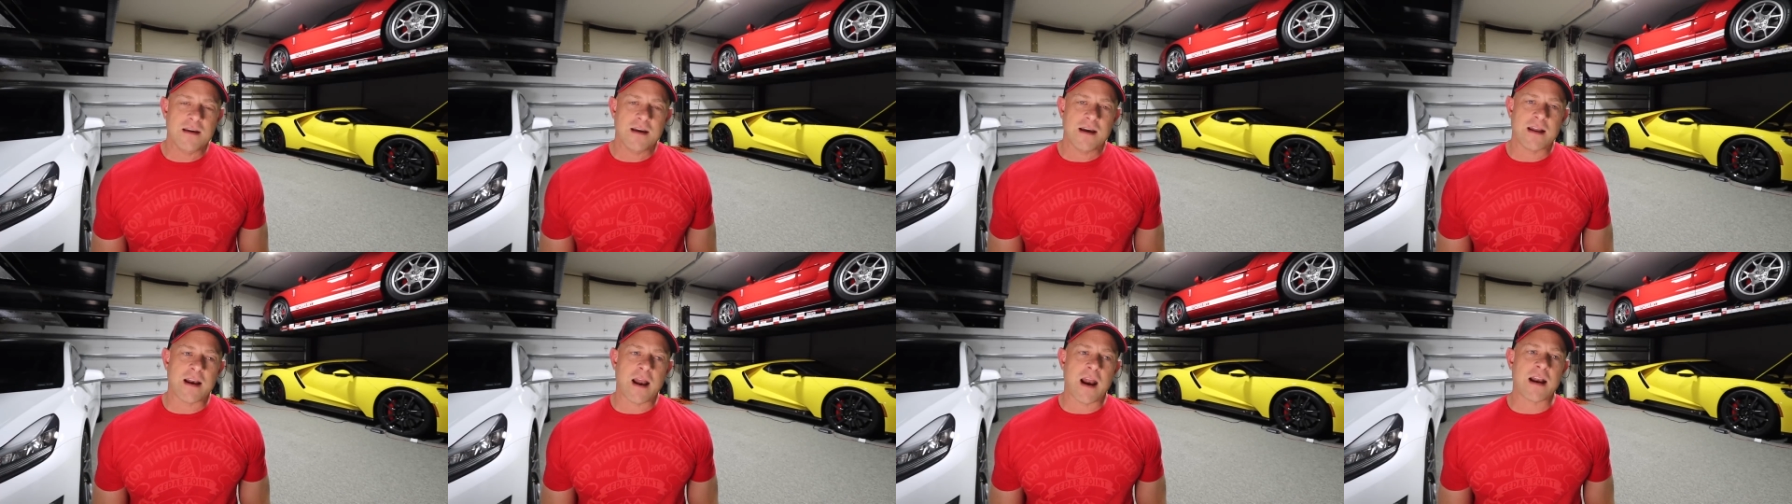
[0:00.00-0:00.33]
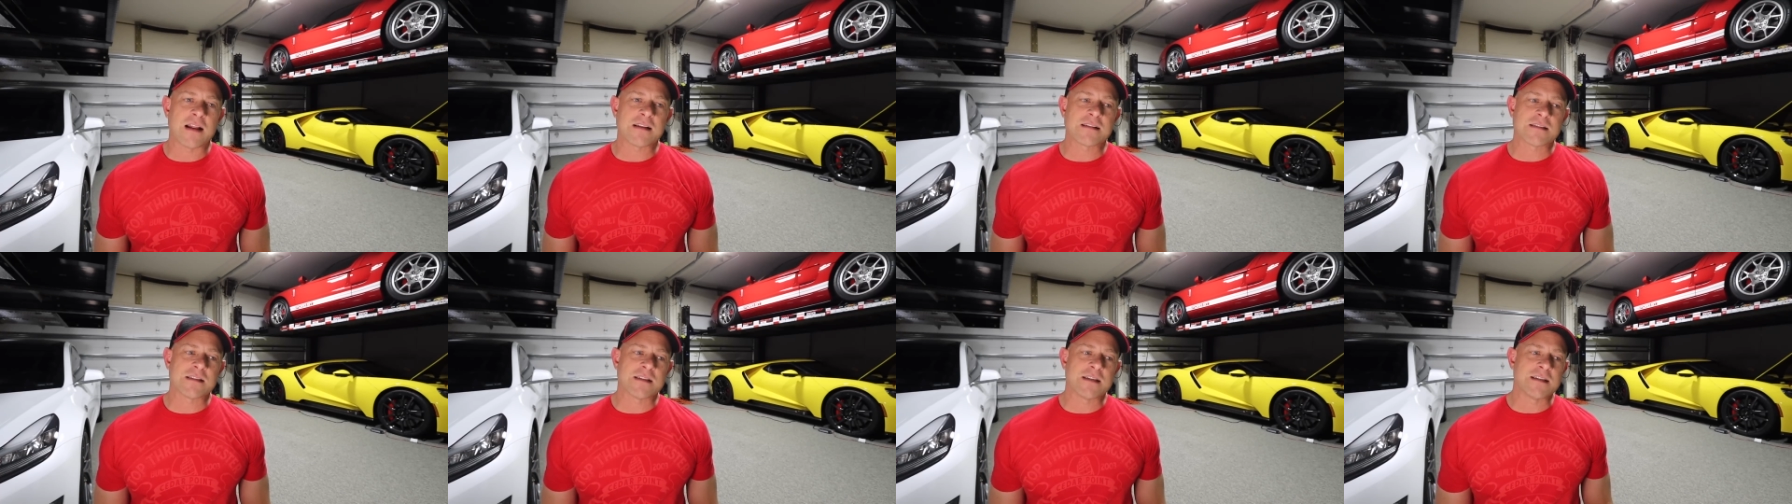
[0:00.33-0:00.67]
and
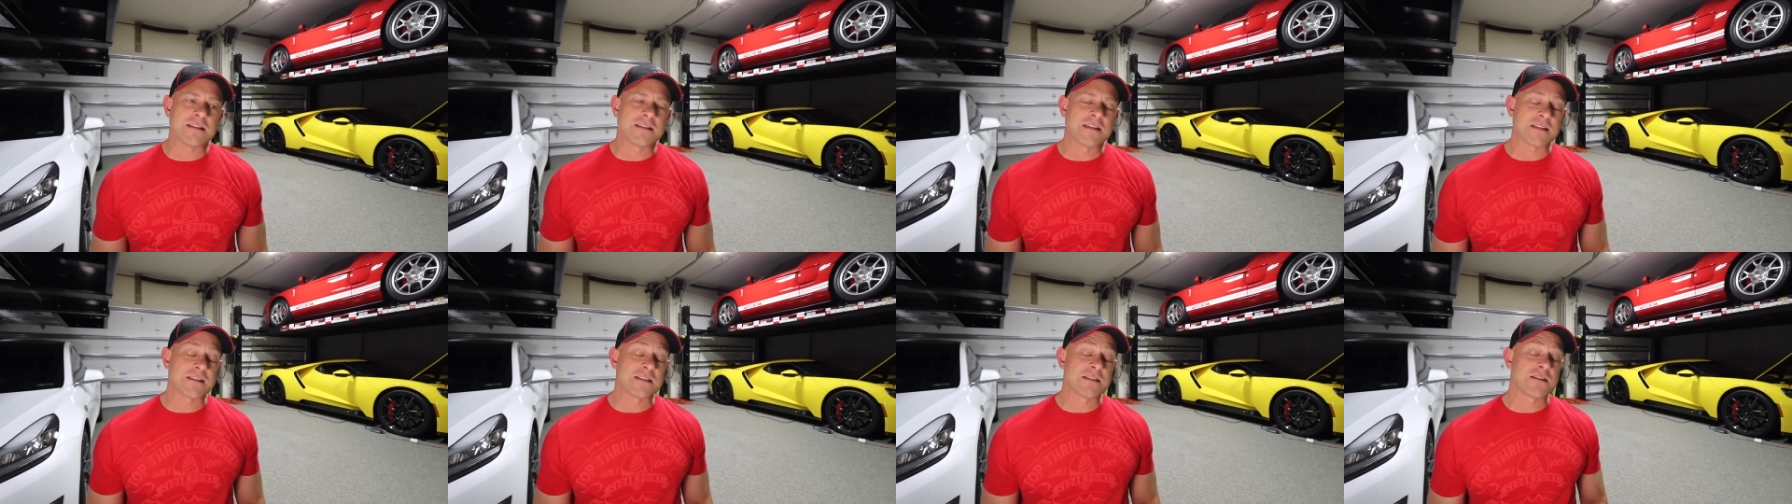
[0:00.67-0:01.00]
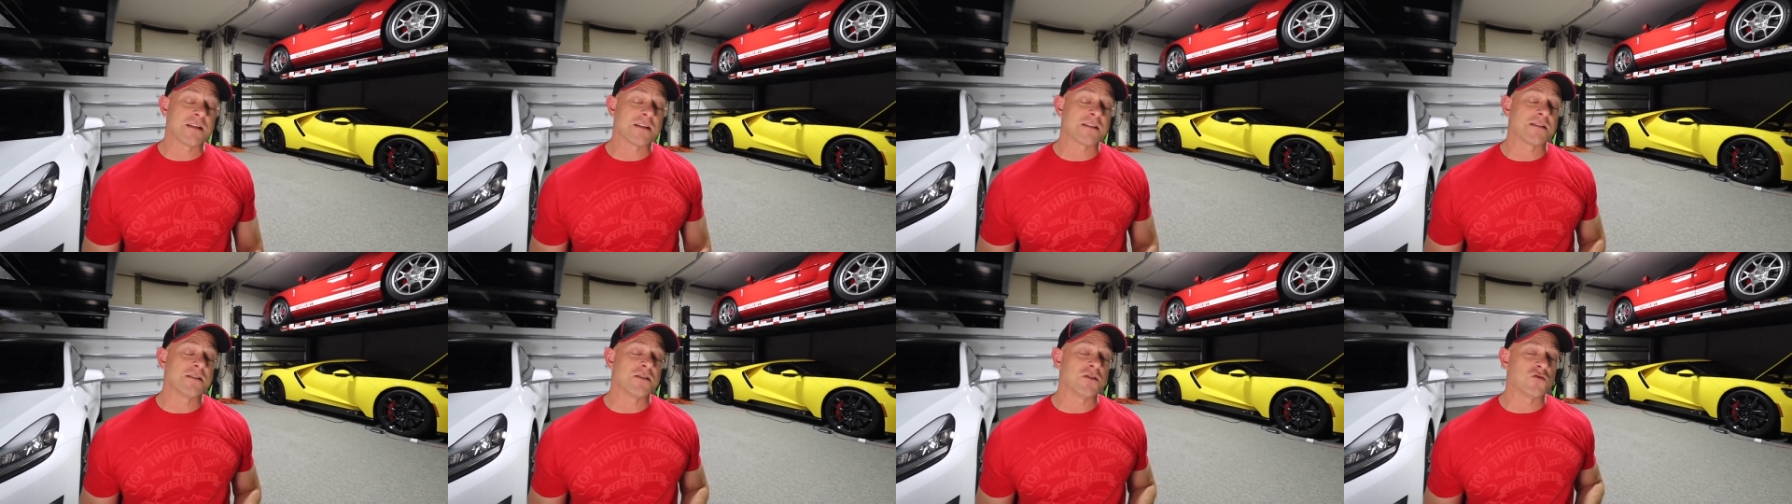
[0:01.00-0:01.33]
honestly, it just
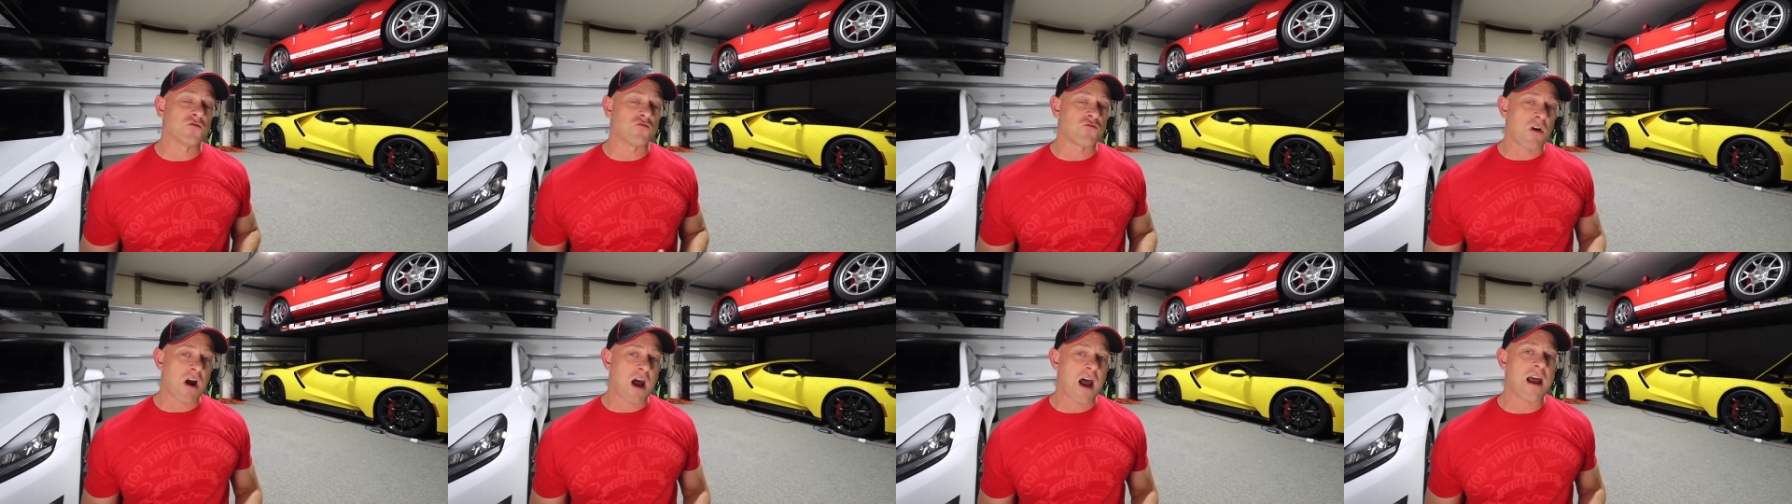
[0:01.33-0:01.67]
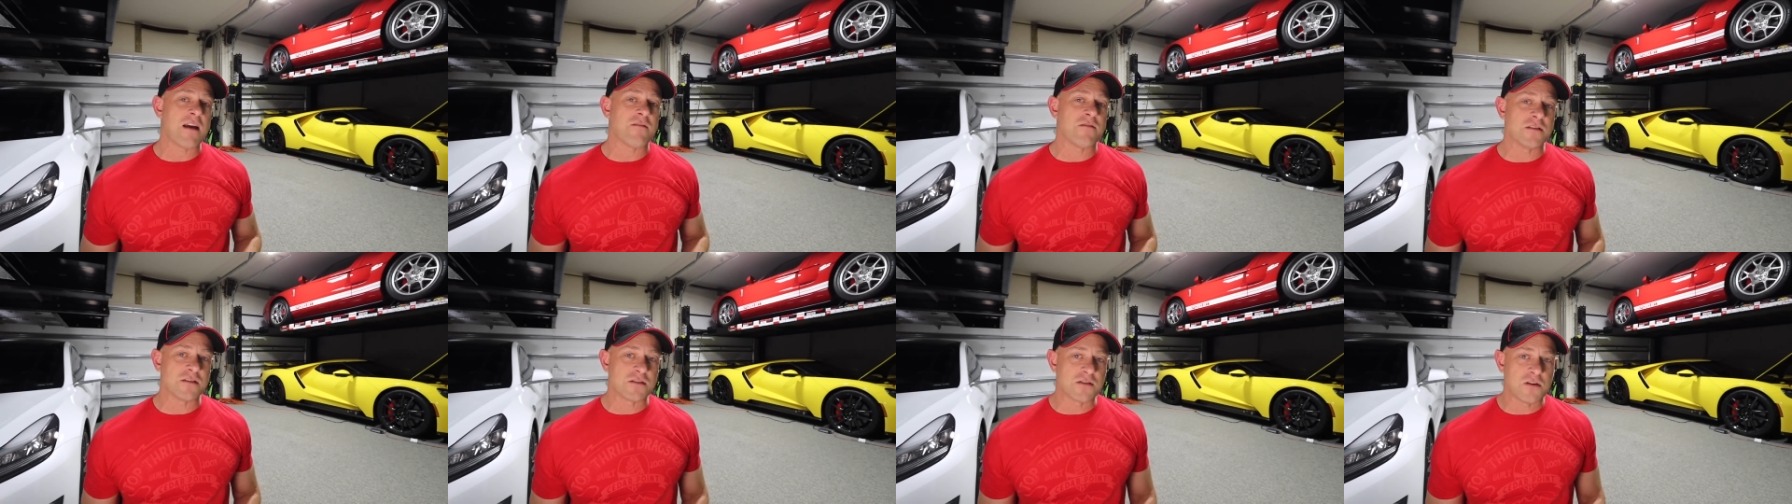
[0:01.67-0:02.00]
doesn't
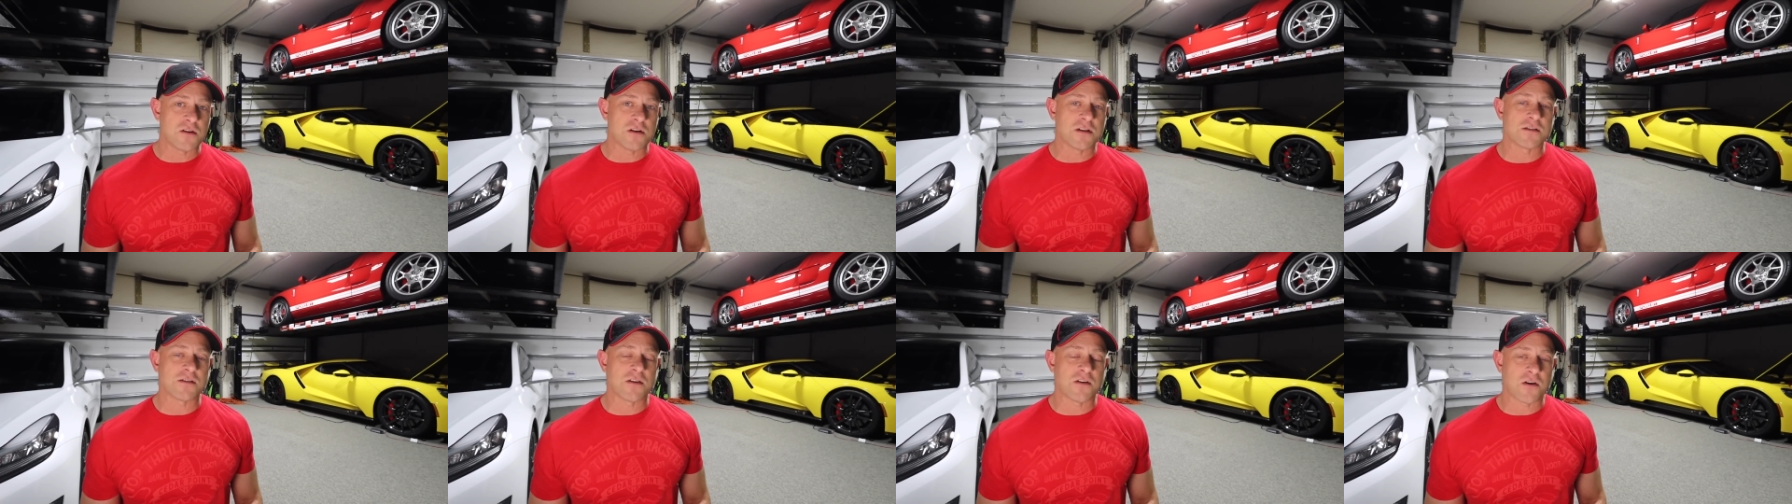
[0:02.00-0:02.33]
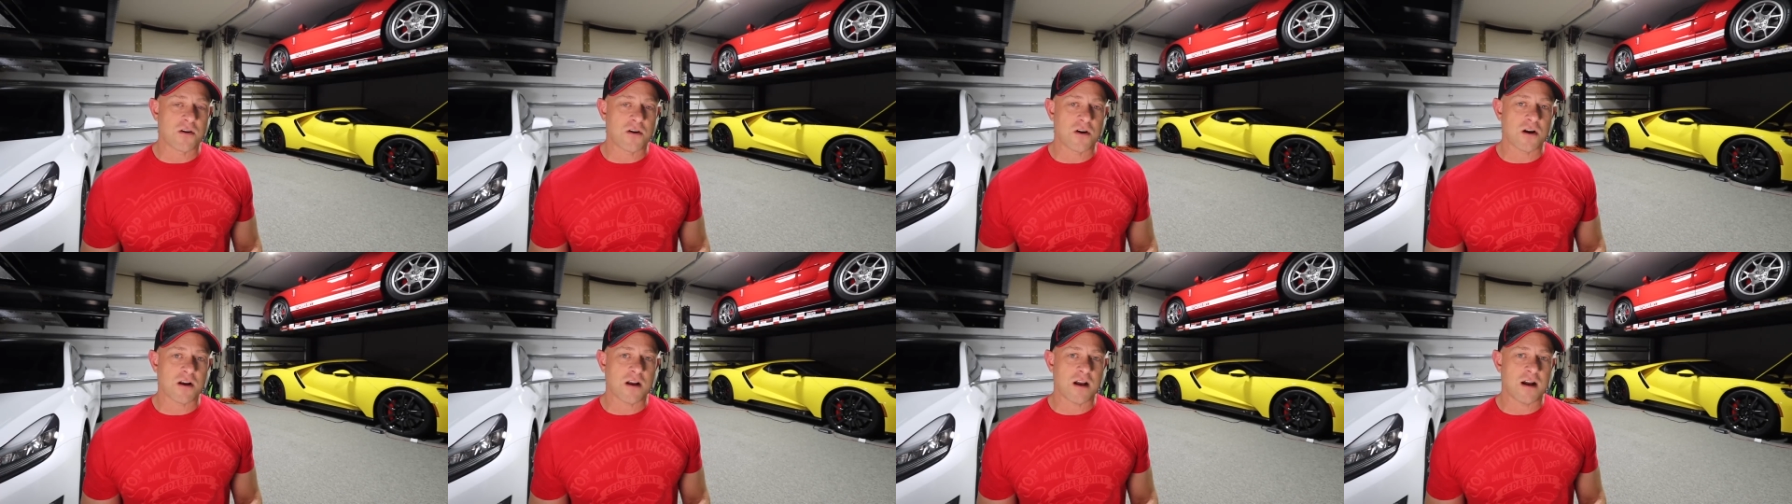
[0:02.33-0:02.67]
drive as good as the
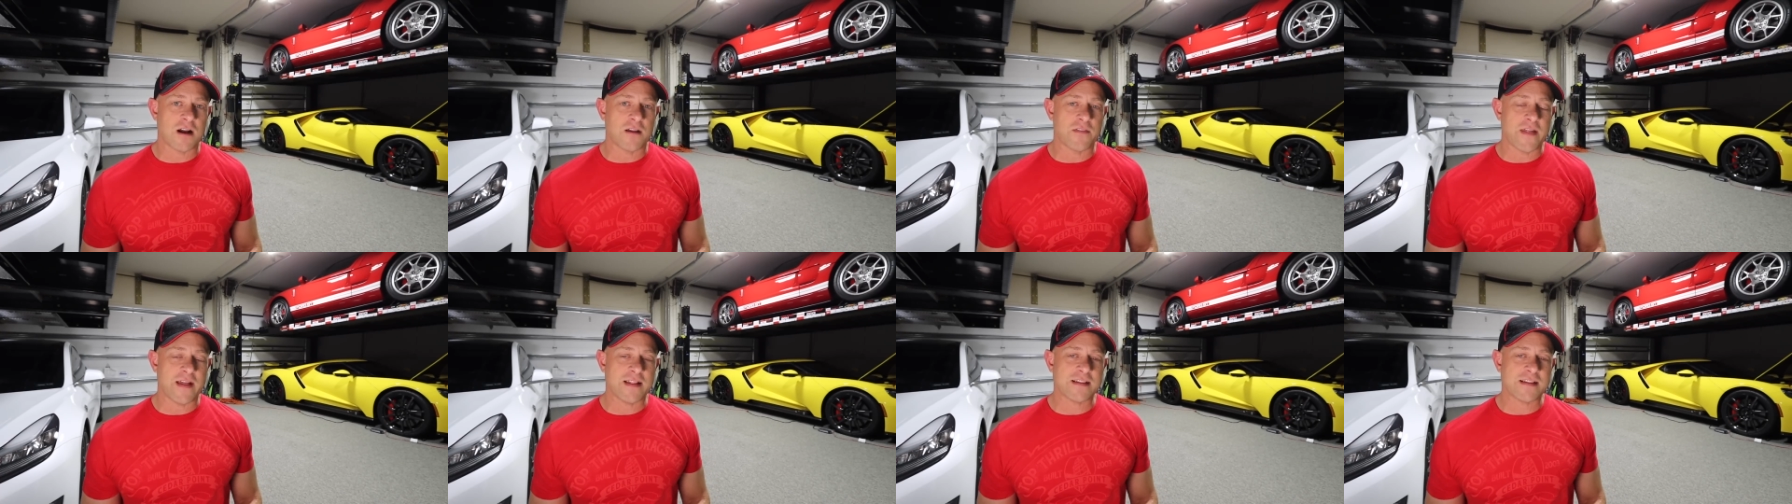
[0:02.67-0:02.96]
Huracan.